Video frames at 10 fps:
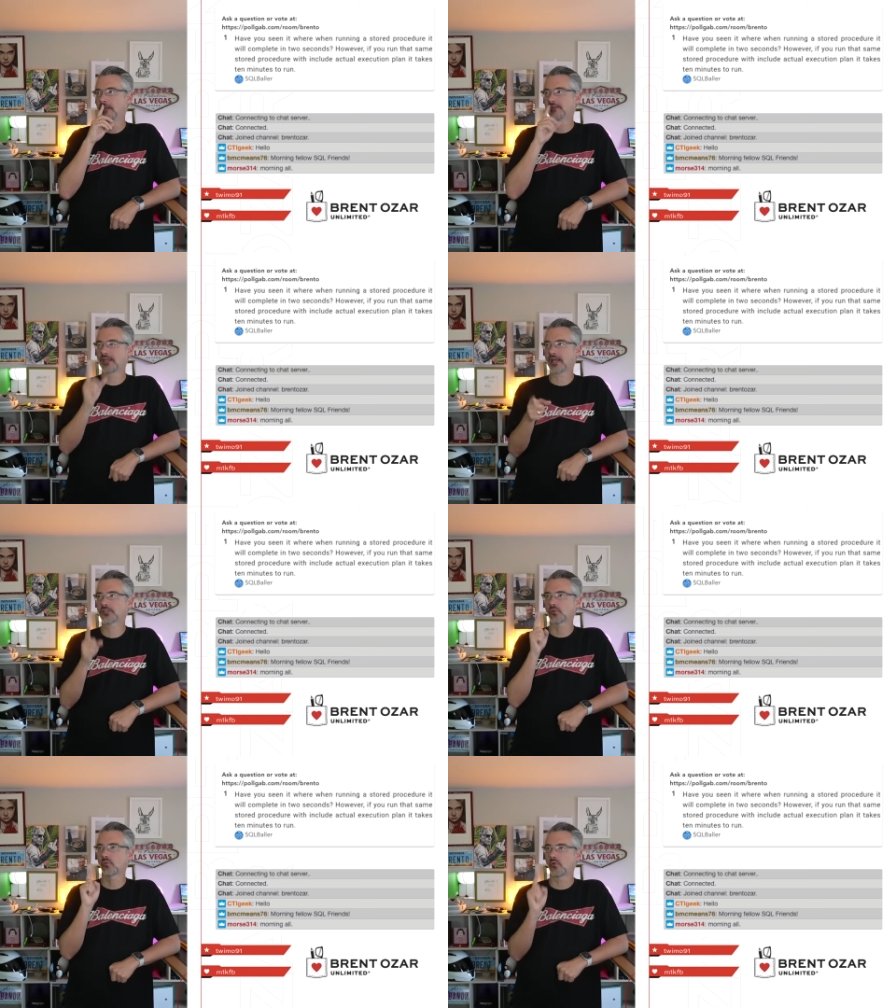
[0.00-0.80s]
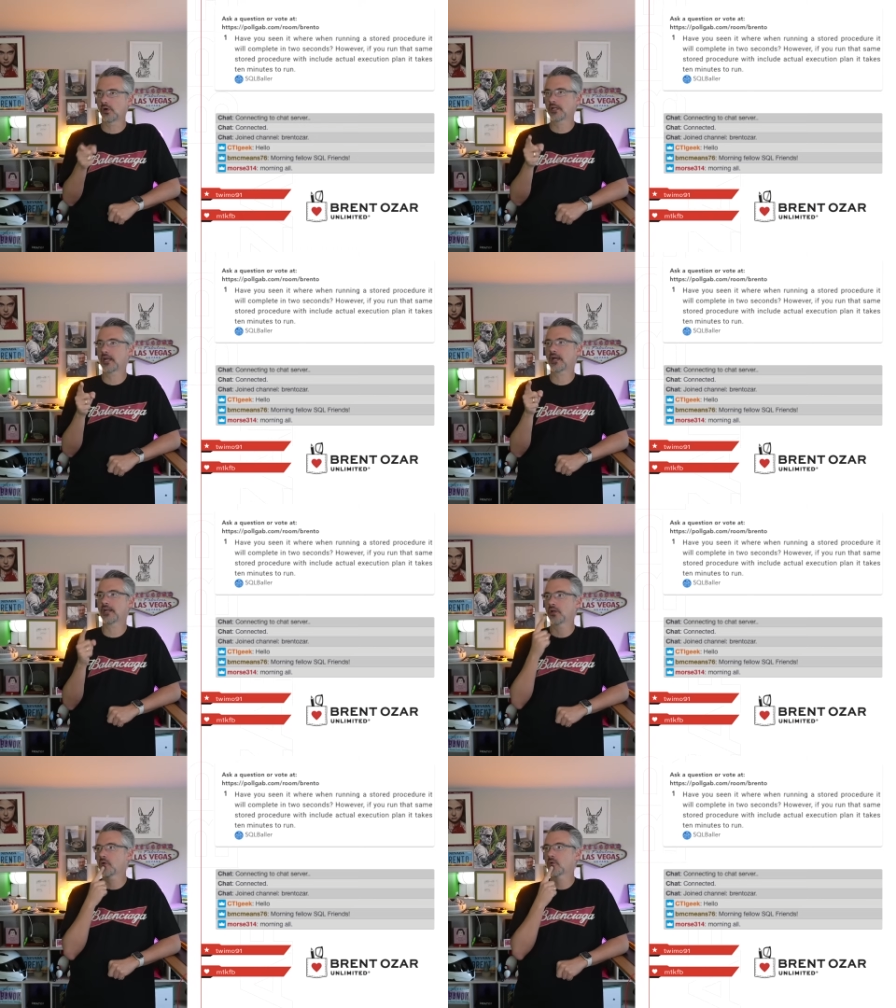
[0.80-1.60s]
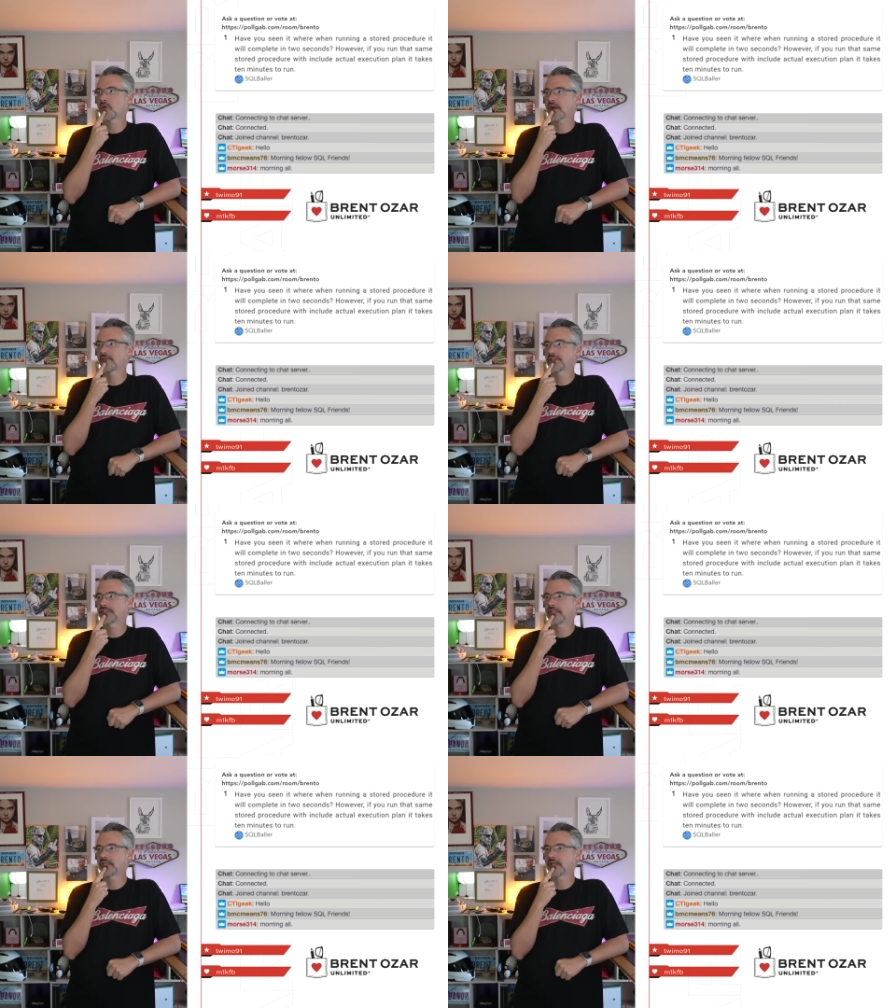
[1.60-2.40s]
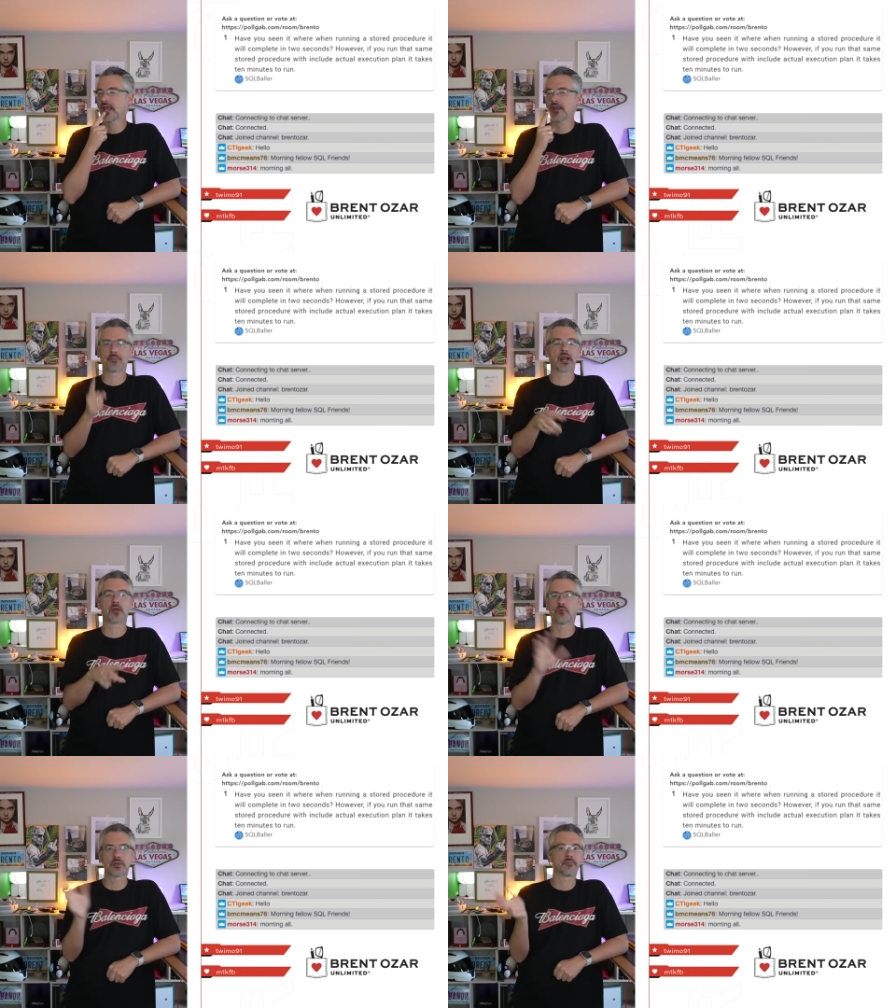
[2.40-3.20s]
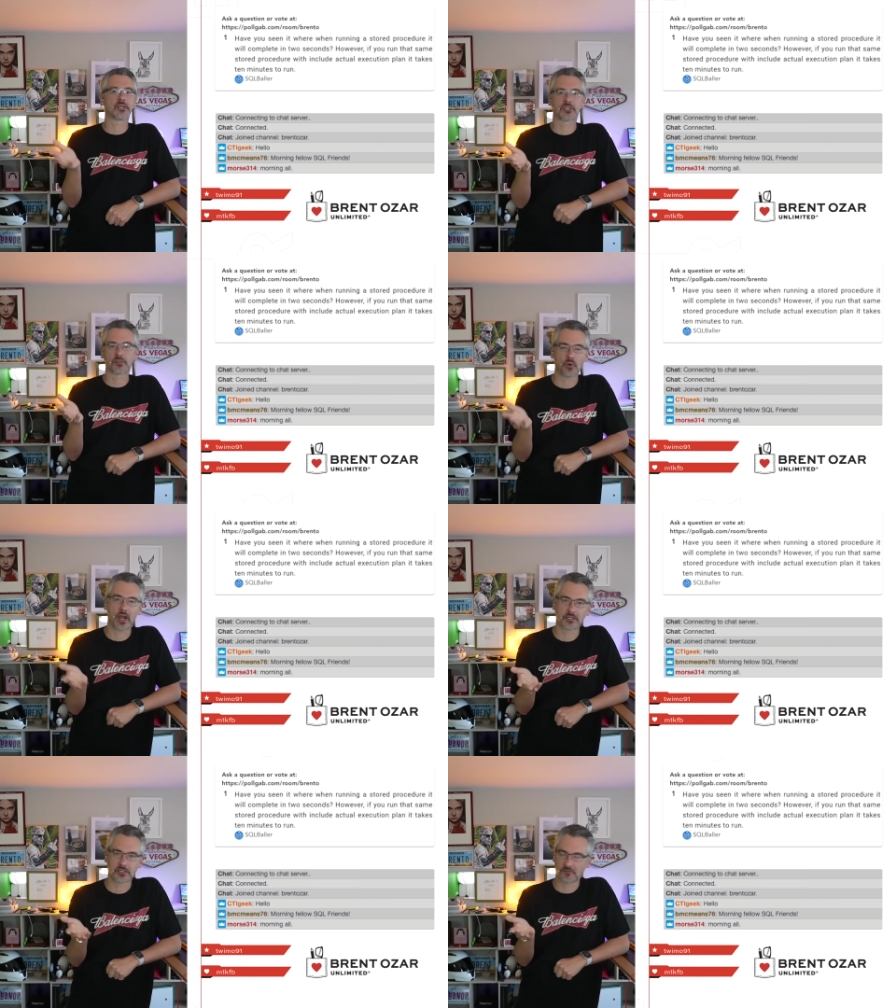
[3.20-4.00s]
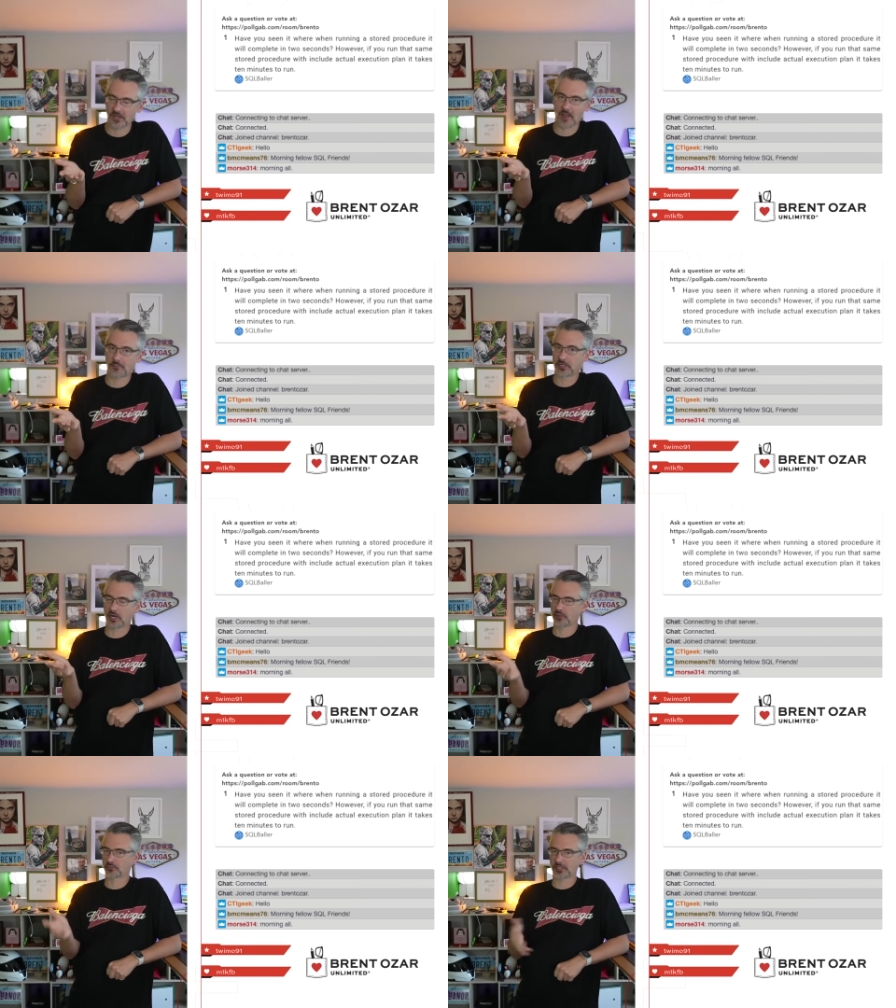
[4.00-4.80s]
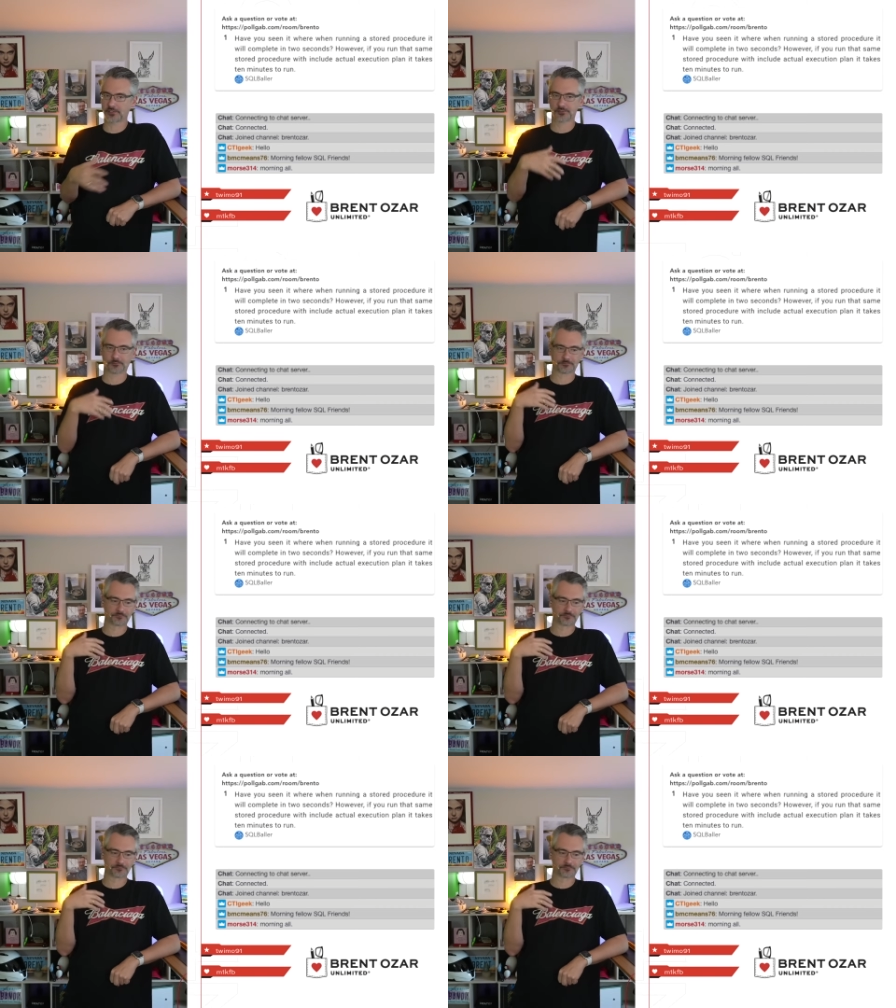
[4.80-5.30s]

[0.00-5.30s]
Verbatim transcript: That's one I know where I've seen it at, but I wouldn't be surprised if it happened in other places.